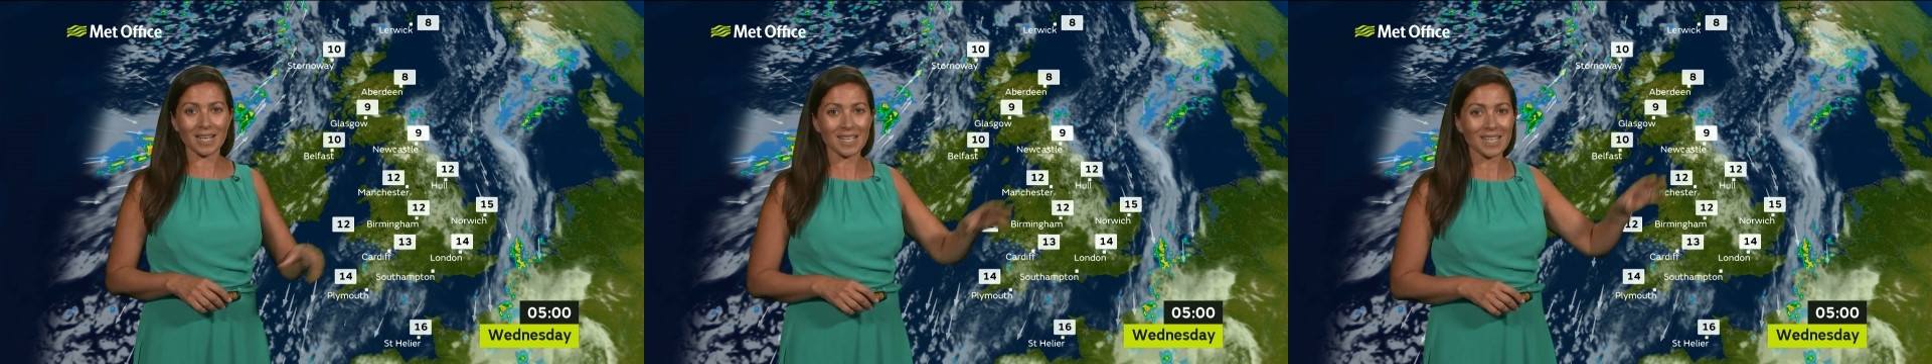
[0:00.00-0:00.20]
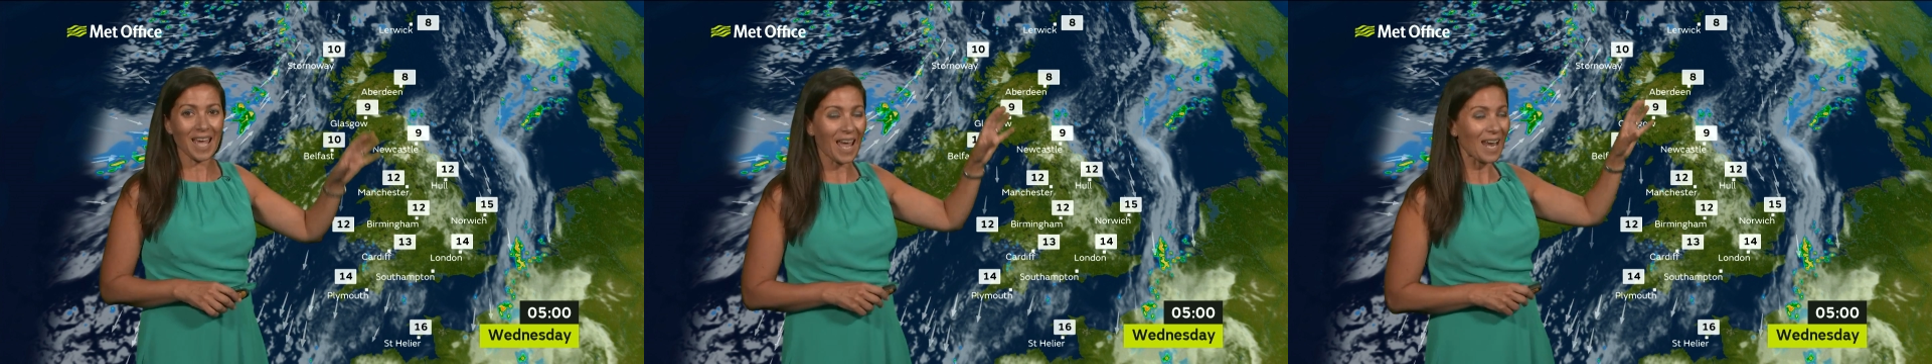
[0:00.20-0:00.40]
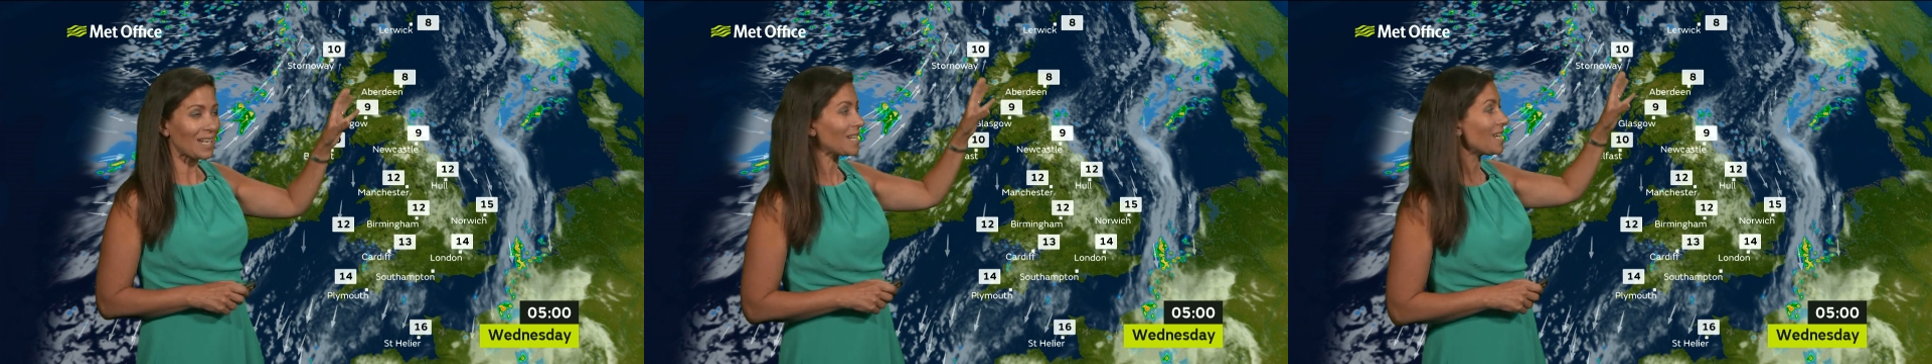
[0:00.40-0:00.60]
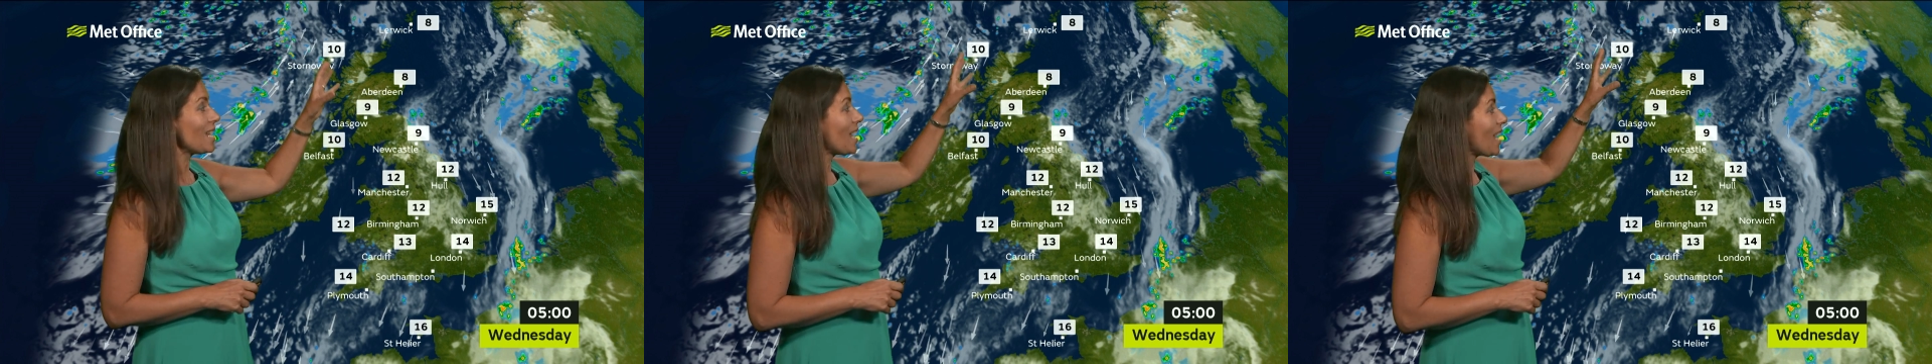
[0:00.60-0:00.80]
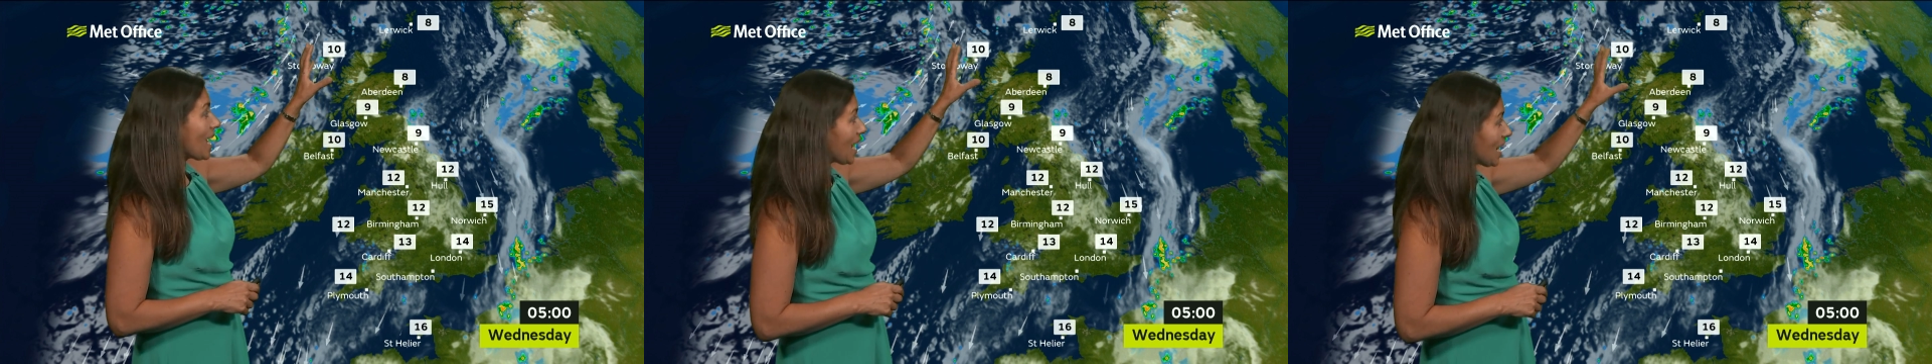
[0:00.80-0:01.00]
And again,
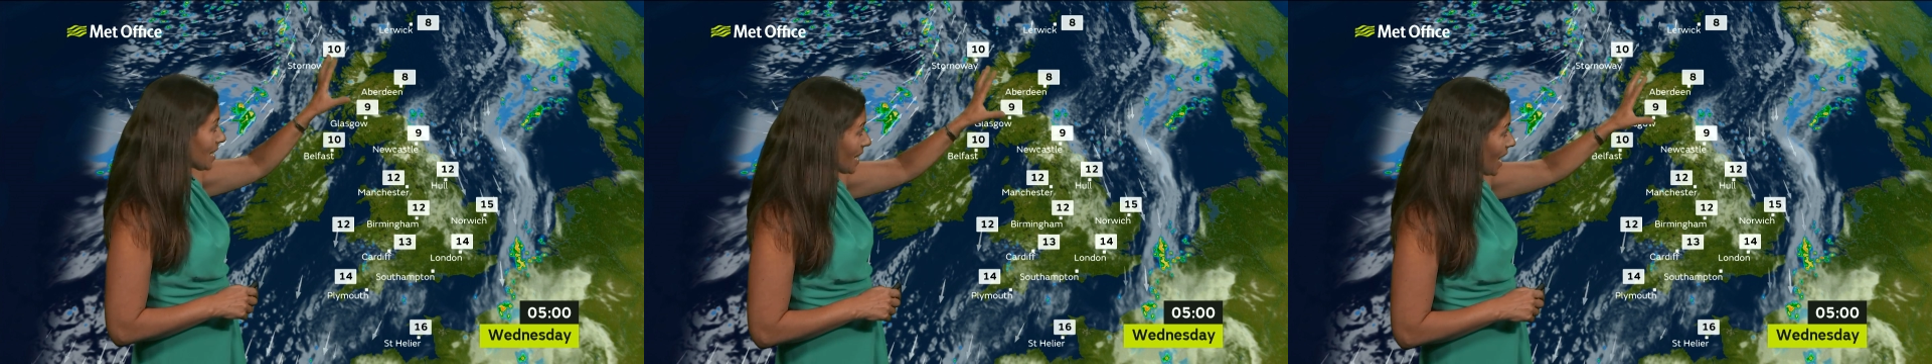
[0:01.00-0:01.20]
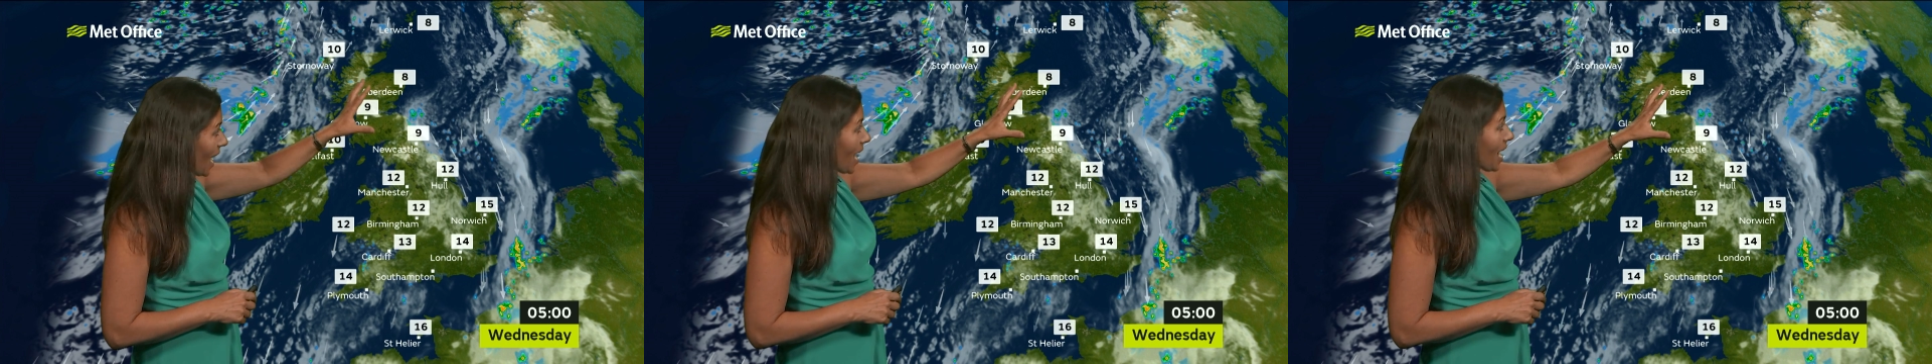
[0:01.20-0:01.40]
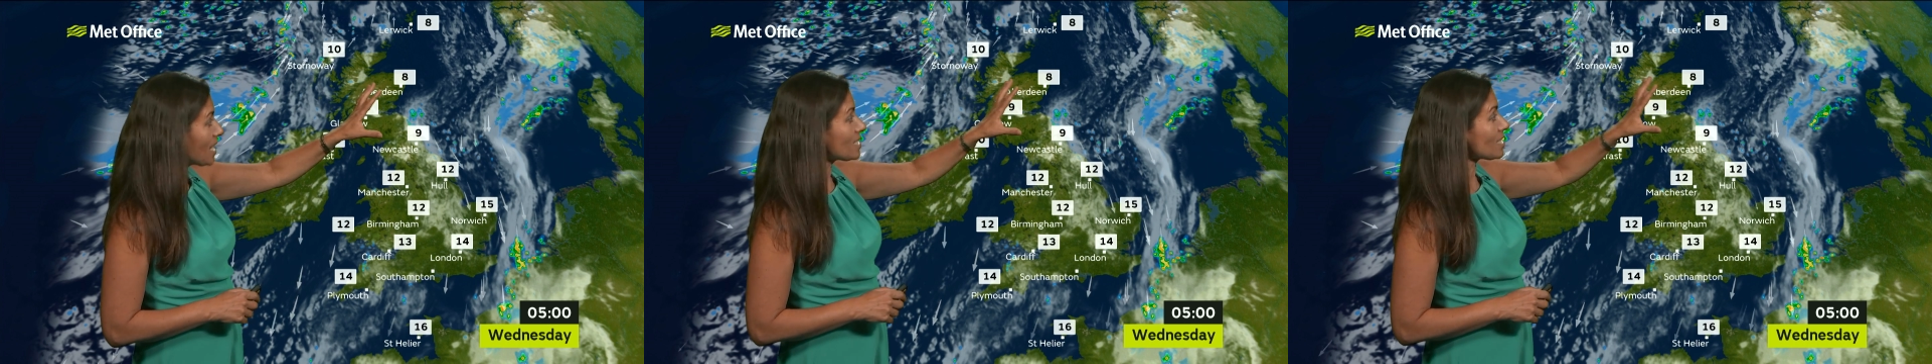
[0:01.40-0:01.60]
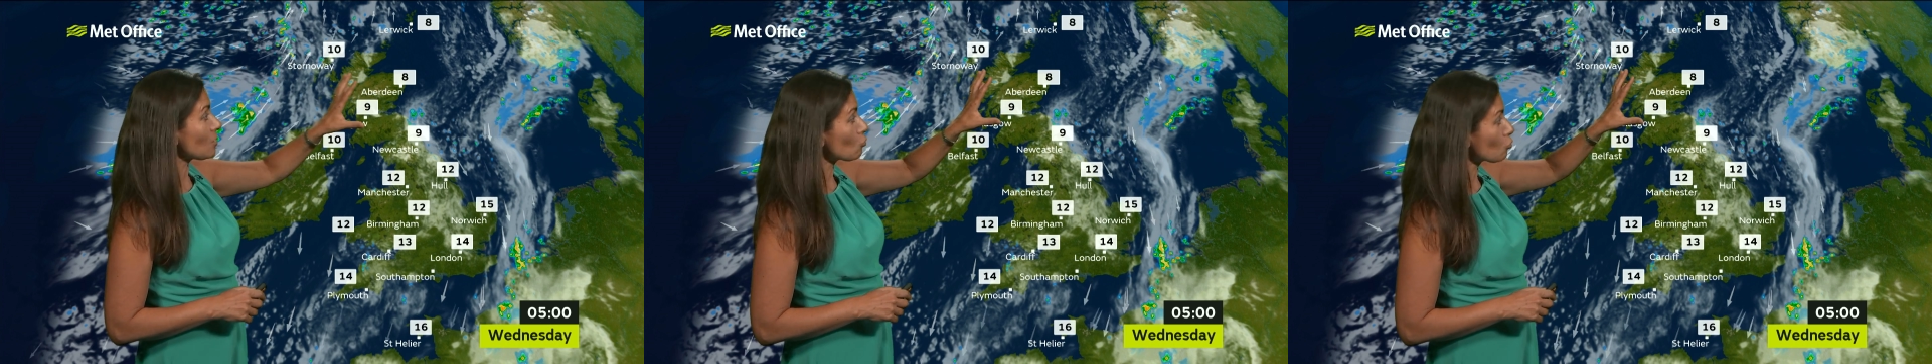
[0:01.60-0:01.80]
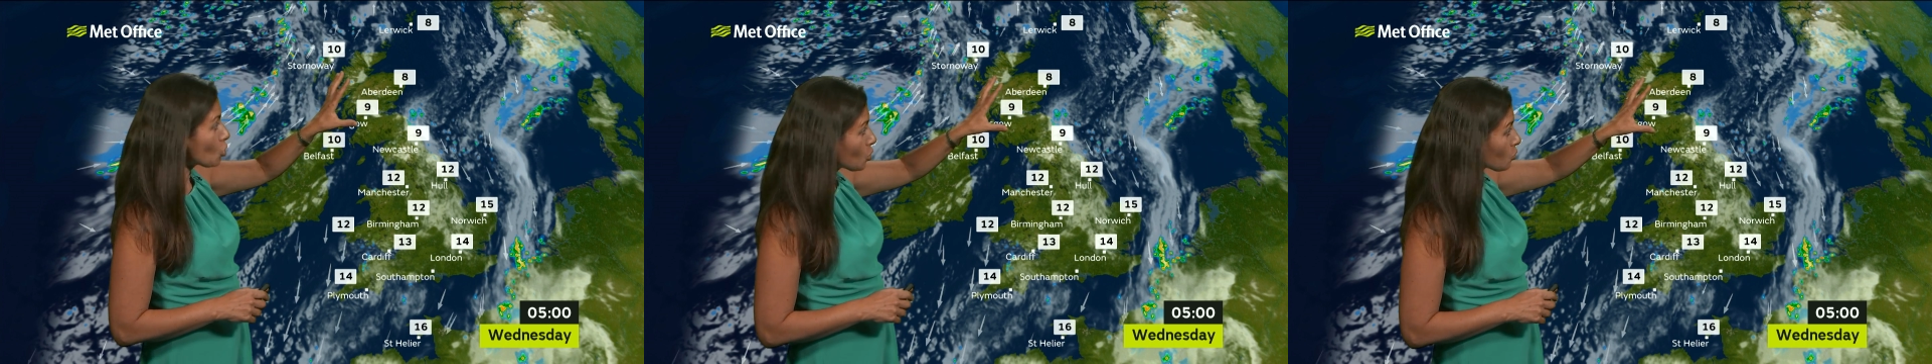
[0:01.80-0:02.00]
inland,
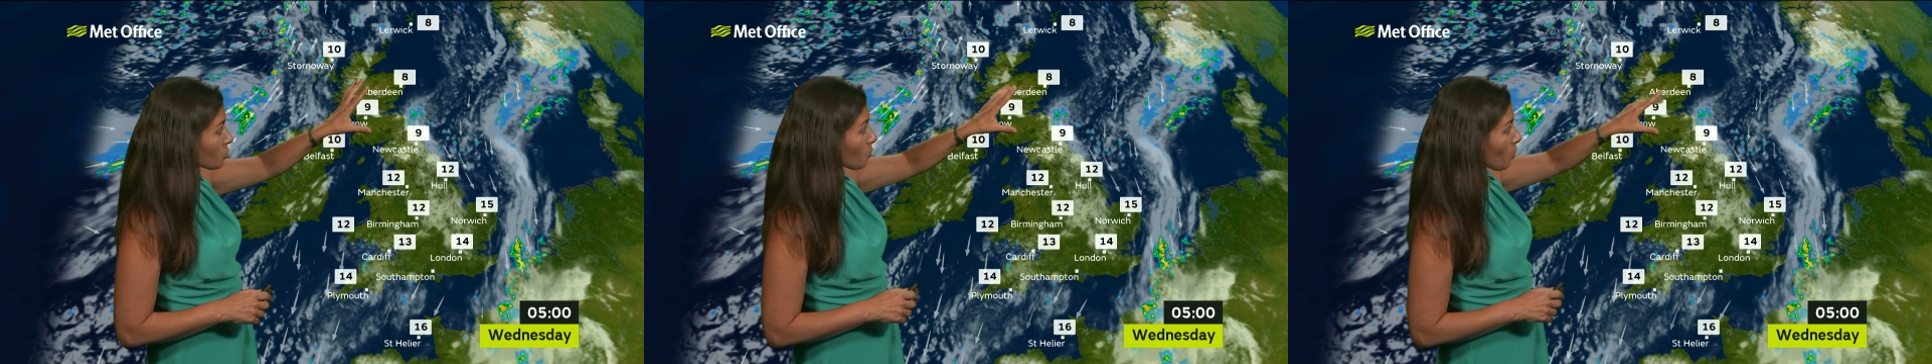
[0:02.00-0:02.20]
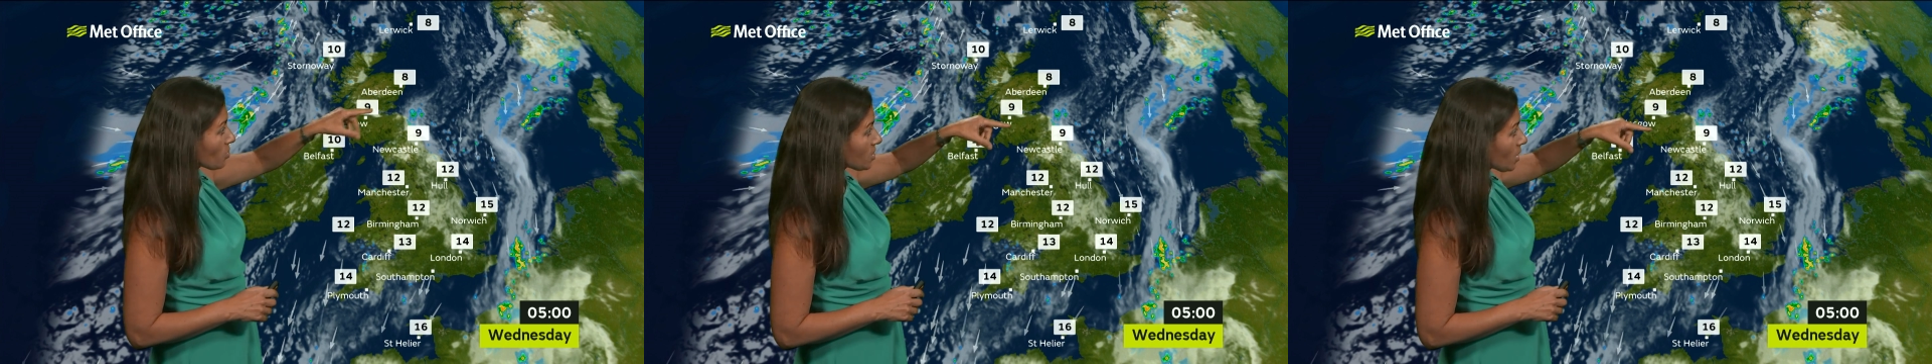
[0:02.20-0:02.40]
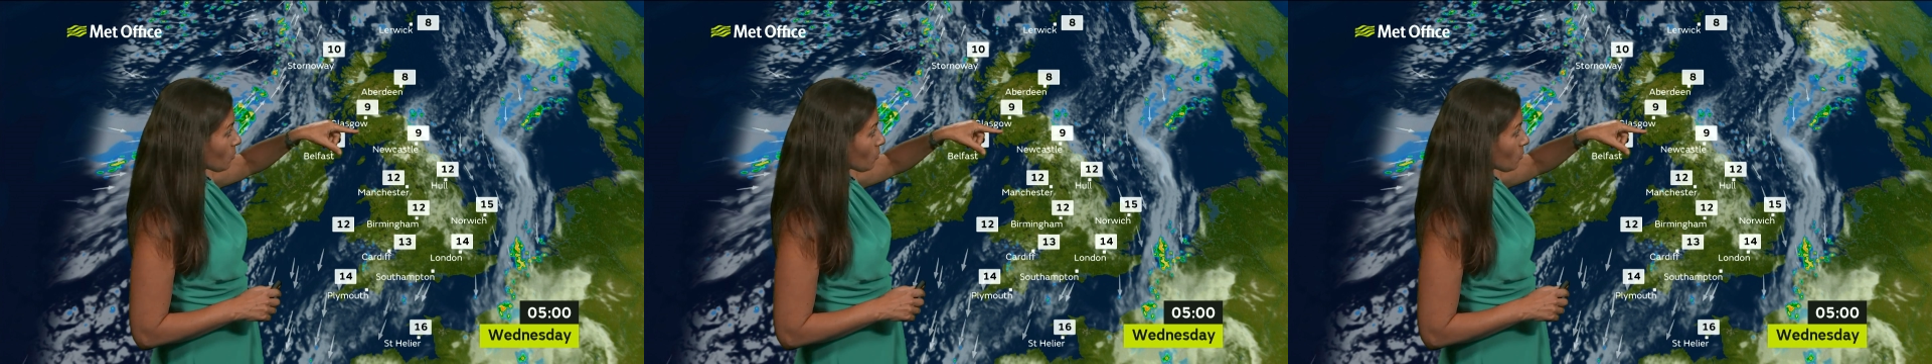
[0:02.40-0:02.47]
in rural spots,